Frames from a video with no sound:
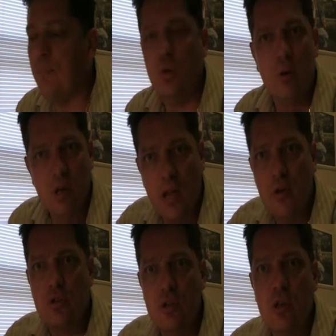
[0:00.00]
do
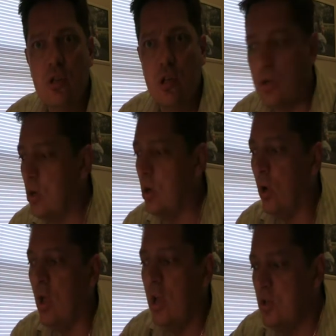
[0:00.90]
another search in
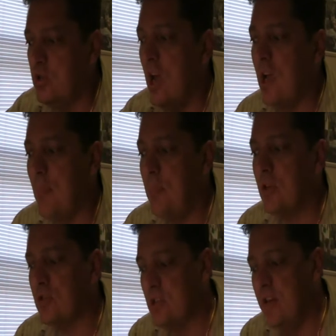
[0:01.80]
Google, check up Bill
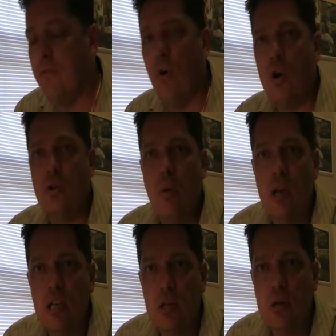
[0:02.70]

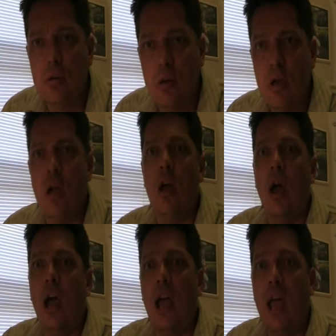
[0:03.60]
C-422,
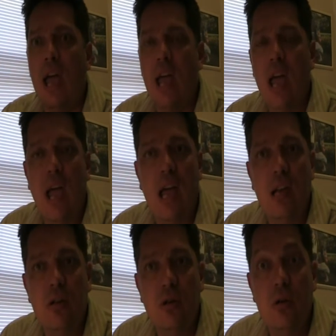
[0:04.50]

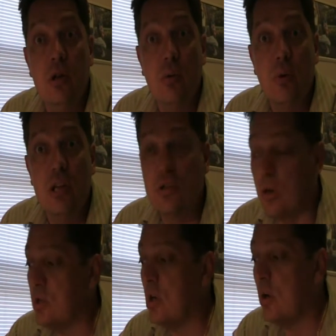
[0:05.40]
and do your
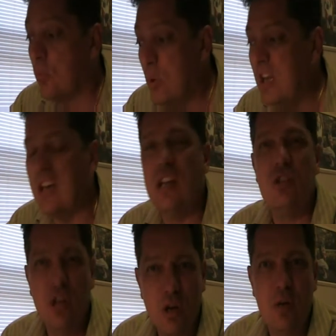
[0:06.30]
research. Read it. It's
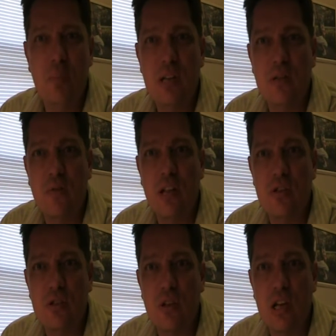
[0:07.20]
a good piece of
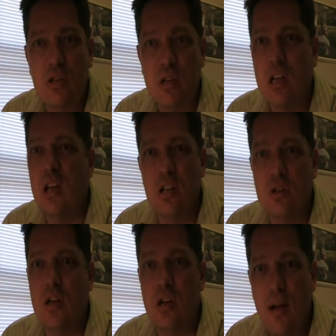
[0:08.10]
legislation. It's
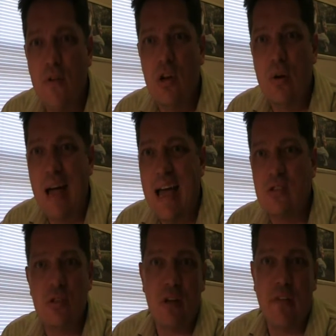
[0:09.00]
going to cover your ass.
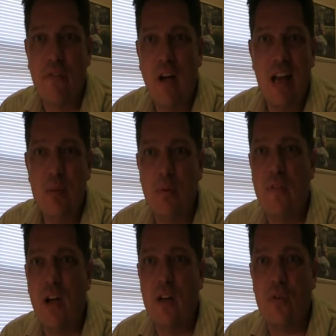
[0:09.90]
It's going to finally
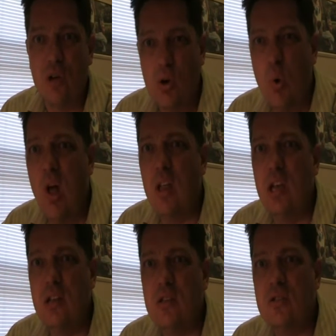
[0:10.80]
provide for equality
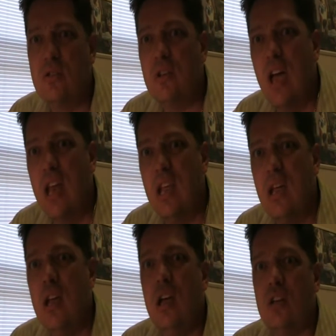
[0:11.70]
in this society.
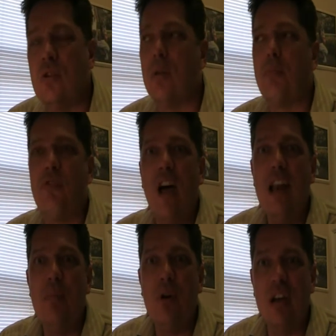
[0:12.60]
It's going to
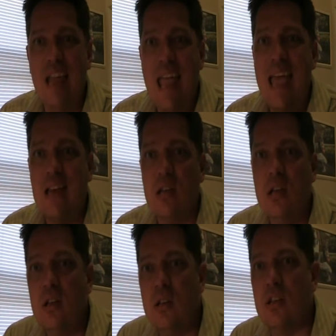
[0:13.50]
finally put an end
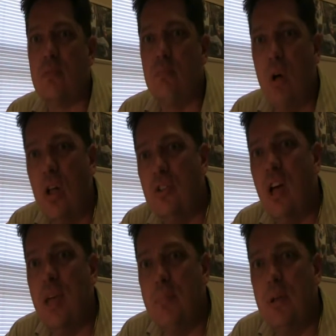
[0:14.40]
to this
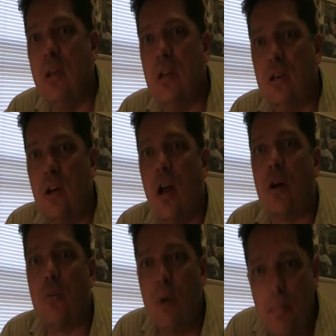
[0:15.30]

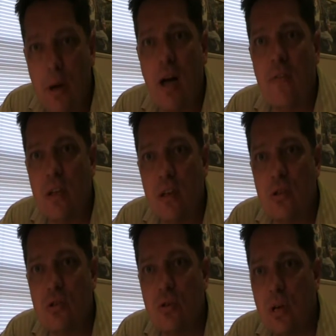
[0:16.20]
multi-billion-dollar rip-off
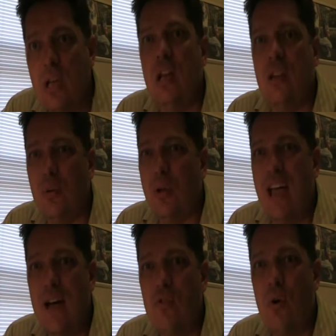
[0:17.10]
industry that we
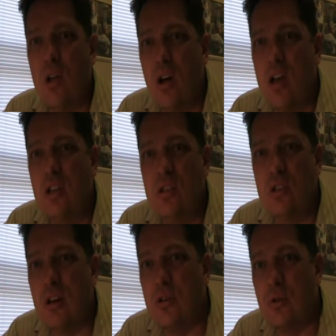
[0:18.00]
have going on in this
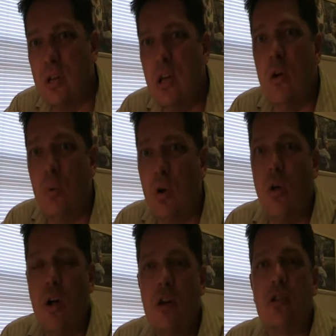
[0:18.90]
country, where
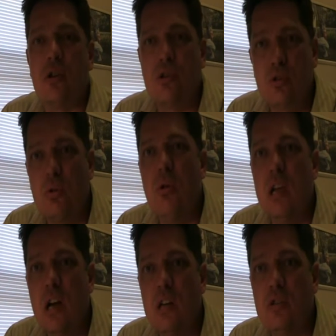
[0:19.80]
lawyers are
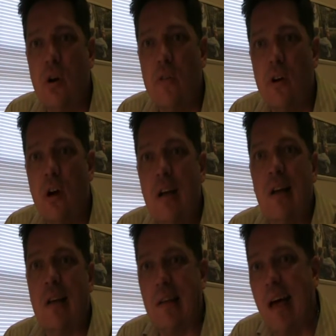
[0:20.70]
screwing us over,
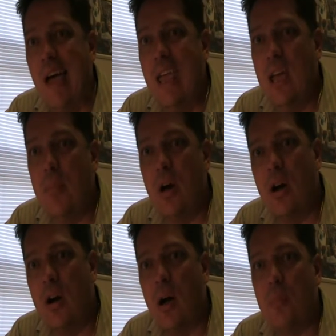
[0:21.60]
lying about
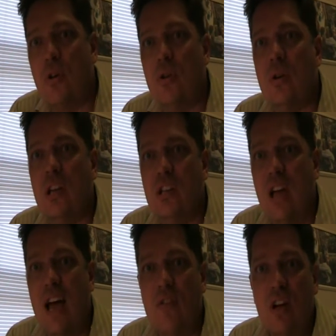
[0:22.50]
our opportunity to
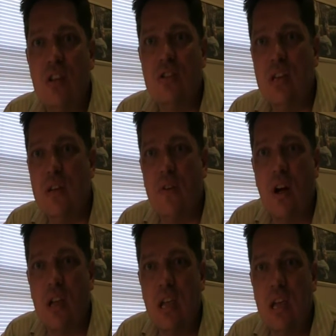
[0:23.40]
have custody of
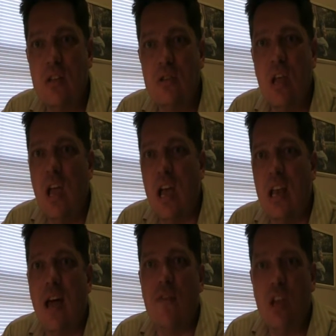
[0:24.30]
our kids and to
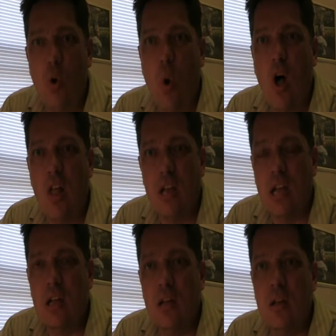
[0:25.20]
have equality.